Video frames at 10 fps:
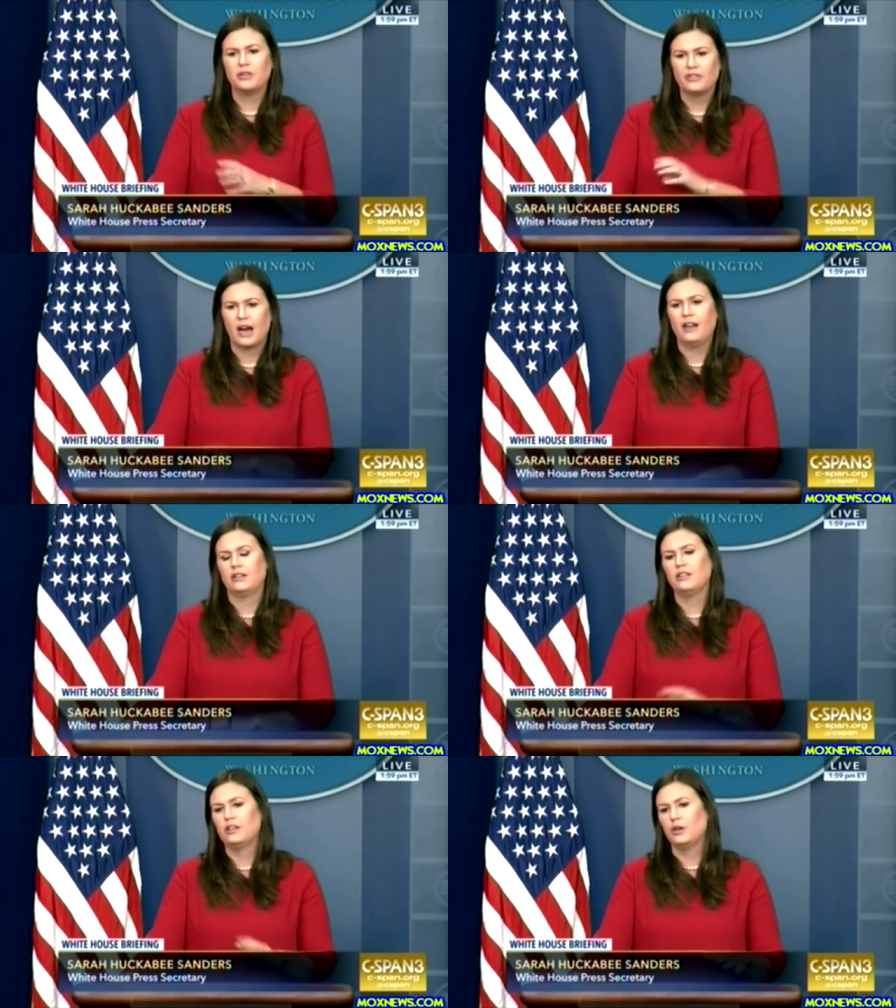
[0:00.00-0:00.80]
We've got
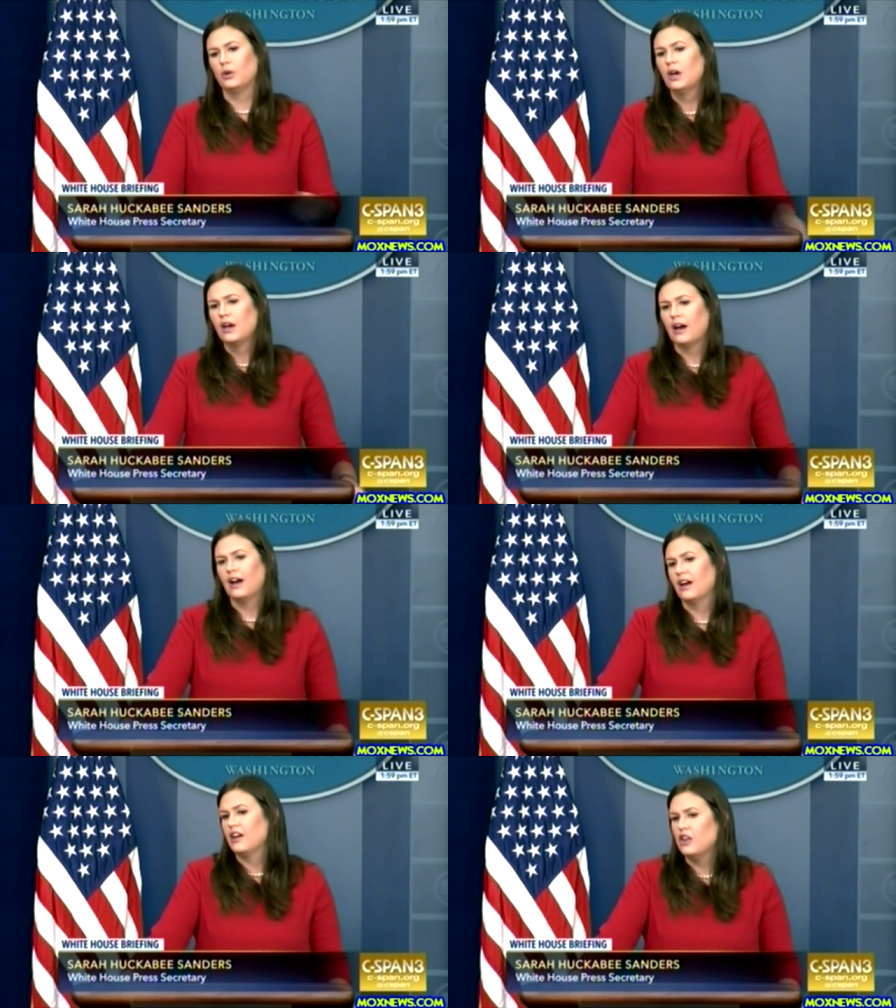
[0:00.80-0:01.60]
to do
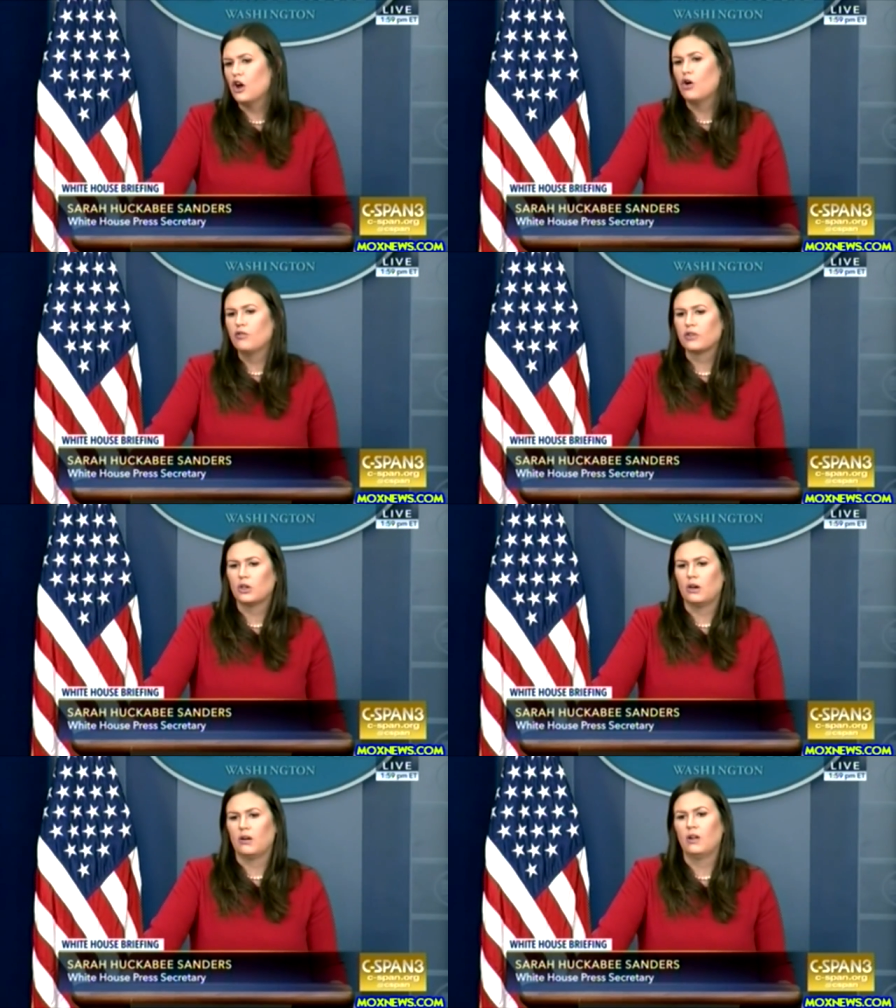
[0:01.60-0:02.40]
an
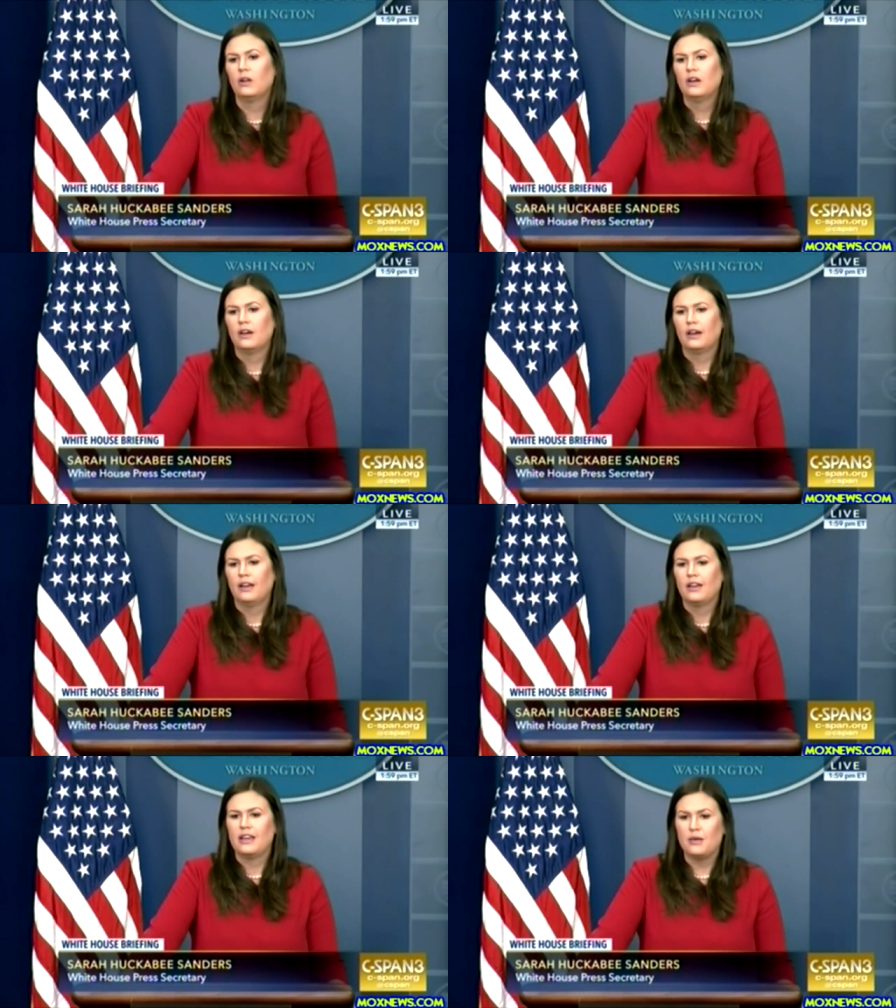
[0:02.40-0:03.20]
overall
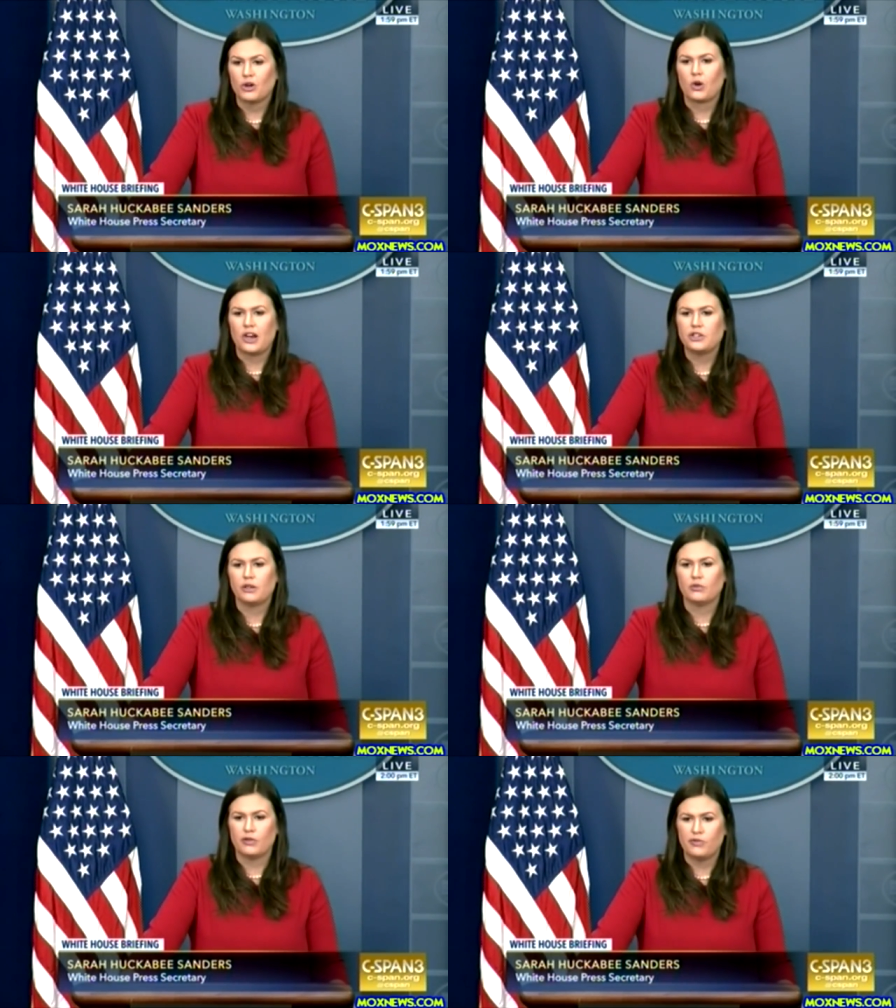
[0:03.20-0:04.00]

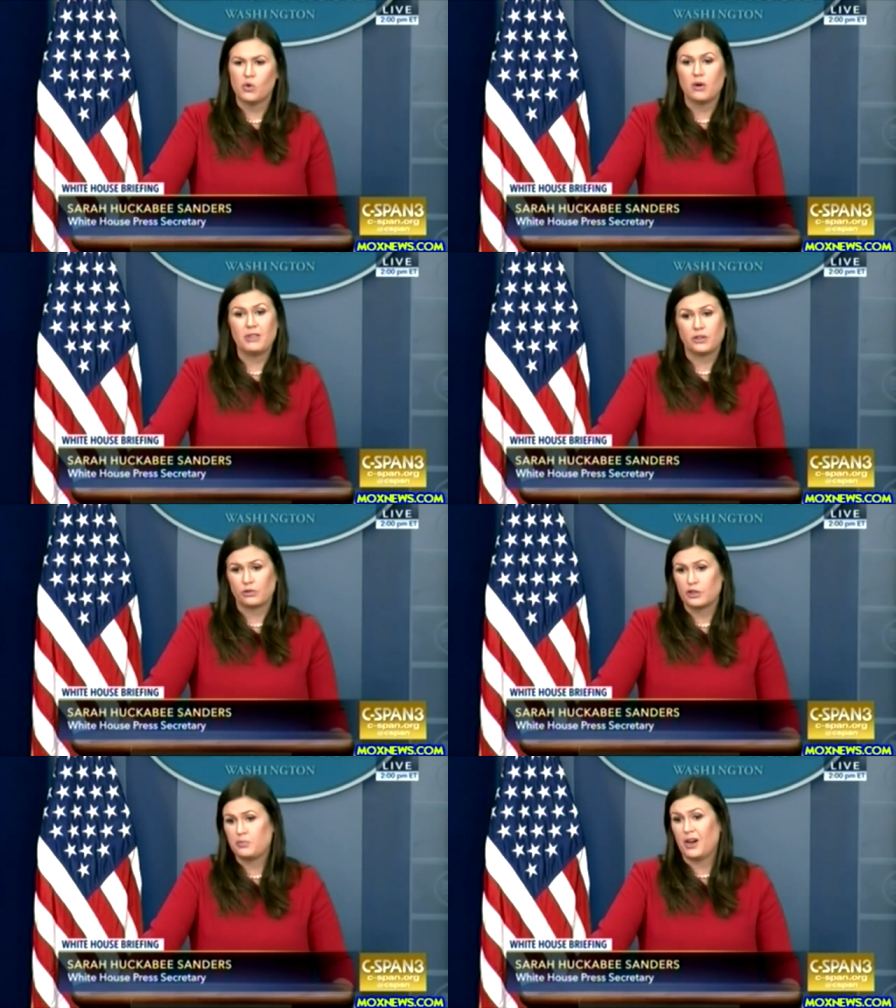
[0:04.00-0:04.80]
immigration reform that's
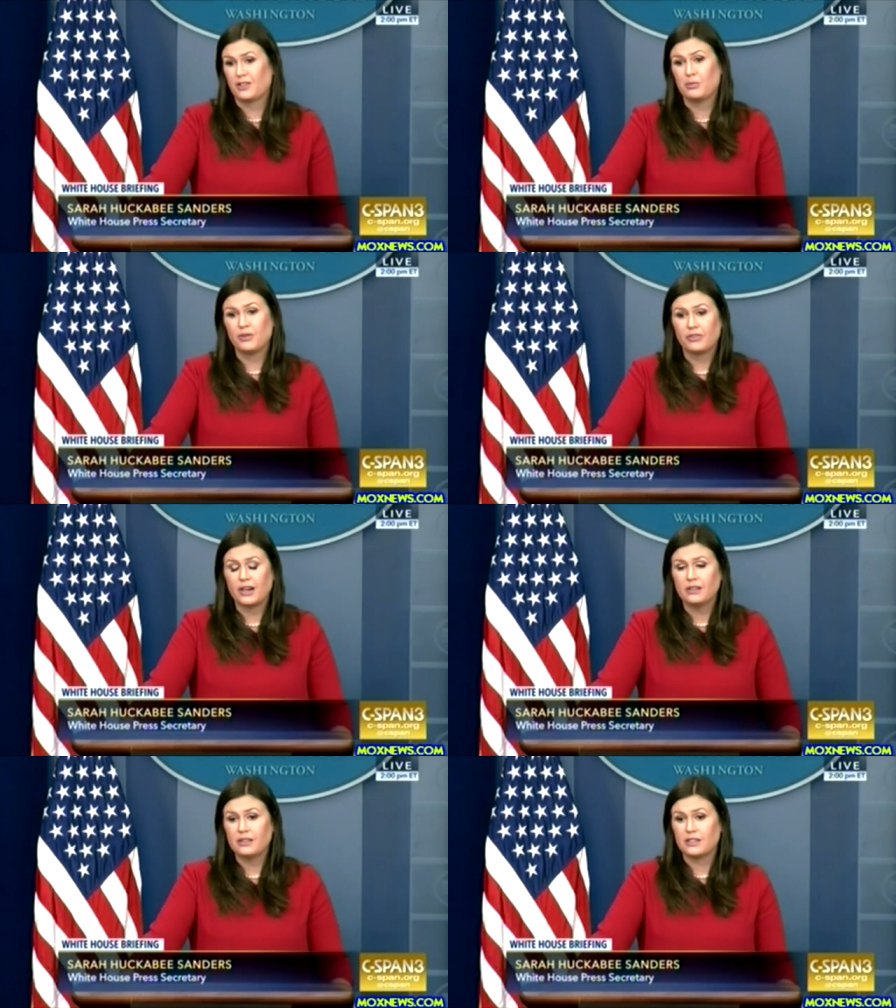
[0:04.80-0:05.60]
responsible and,
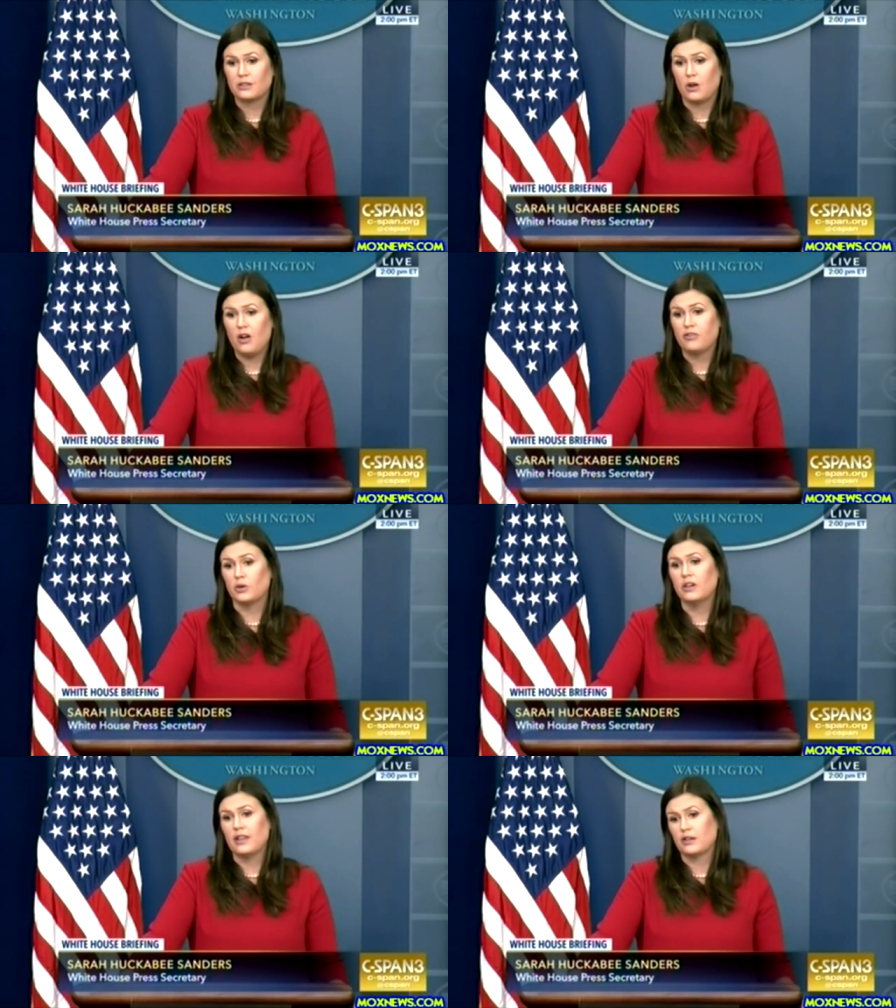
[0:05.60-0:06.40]
frankly, that's
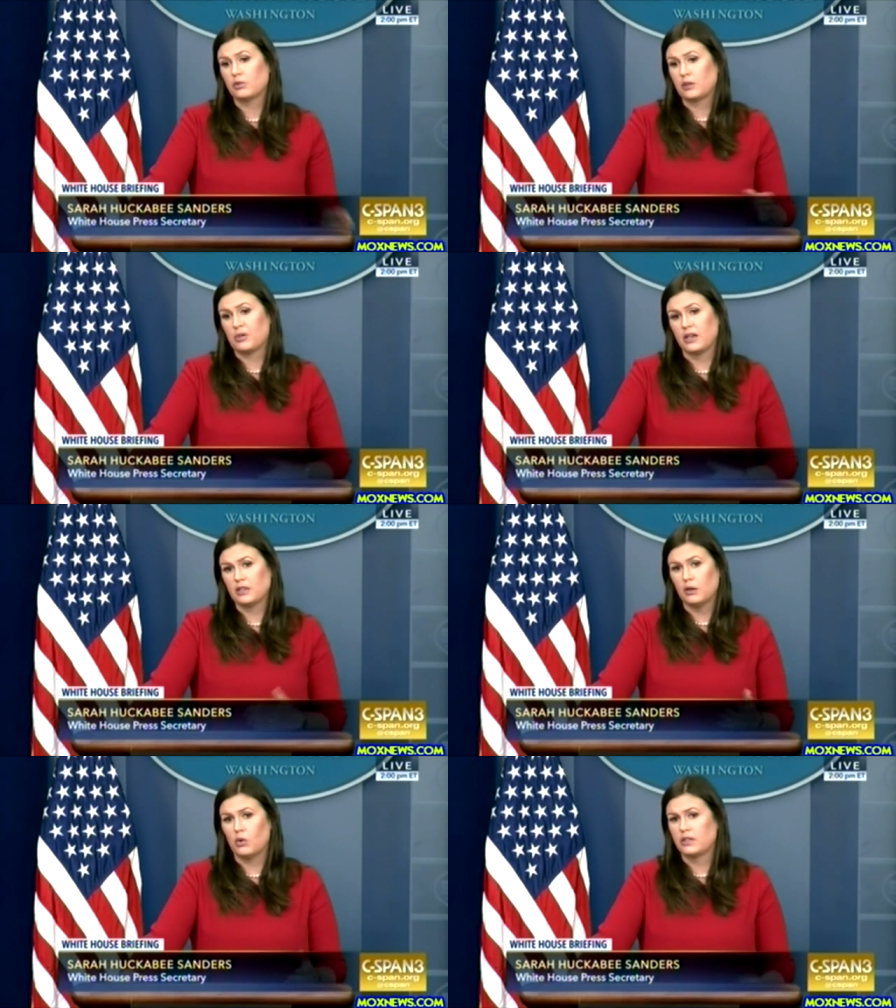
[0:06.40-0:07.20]
lawful. And that's what the
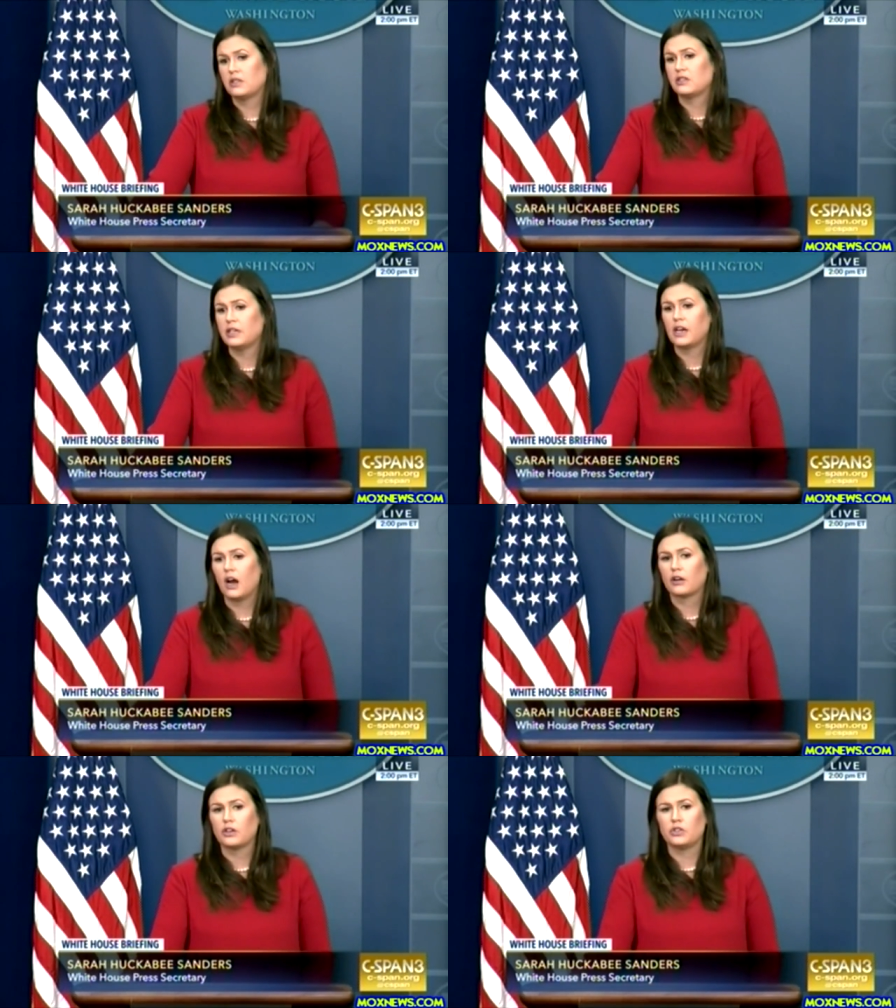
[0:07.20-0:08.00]
president wants to see
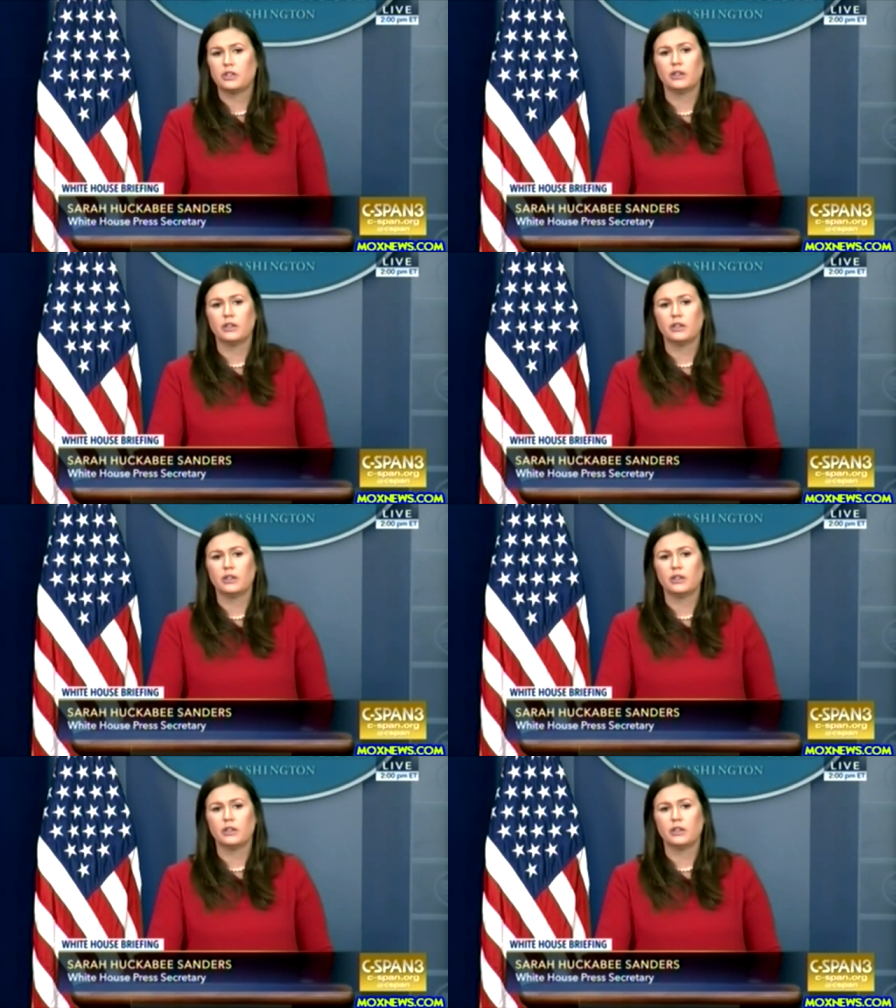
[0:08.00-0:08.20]
Congress do.